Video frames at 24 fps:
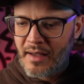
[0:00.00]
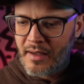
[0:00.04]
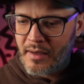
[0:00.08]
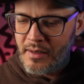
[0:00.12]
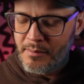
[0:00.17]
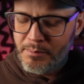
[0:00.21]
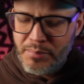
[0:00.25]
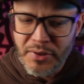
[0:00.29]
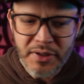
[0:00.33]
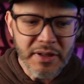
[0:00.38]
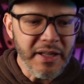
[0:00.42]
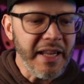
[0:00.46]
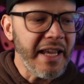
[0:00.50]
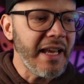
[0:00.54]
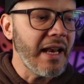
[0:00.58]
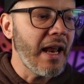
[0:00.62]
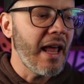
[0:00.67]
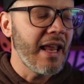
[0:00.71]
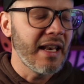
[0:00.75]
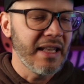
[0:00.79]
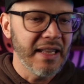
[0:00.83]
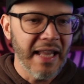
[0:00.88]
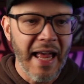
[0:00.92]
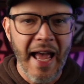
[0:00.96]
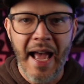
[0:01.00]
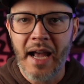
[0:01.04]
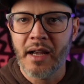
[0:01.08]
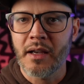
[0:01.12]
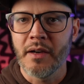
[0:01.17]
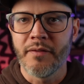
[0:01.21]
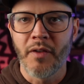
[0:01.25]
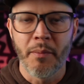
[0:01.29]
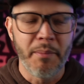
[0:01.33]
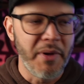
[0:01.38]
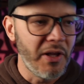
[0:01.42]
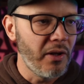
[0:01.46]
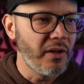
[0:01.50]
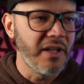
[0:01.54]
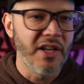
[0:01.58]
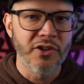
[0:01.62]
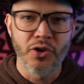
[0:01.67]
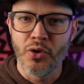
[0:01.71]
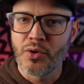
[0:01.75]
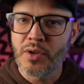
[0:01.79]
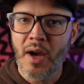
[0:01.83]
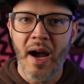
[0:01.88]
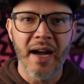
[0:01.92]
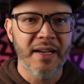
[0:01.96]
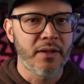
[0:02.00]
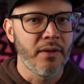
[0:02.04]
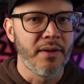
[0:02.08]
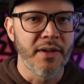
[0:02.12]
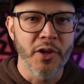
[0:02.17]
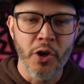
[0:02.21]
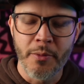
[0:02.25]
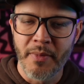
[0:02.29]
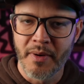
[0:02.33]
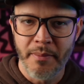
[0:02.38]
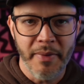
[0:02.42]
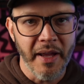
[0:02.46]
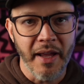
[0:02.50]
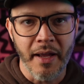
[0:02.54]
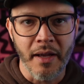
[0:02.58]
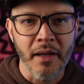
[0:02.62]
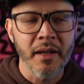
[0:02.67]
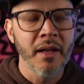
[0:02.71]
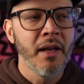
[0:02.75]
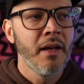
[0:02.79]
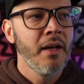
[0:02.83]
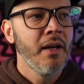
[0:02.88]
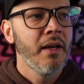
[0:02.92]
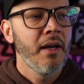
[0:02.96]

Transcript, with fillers: complete and lack of ability to talk to a human being,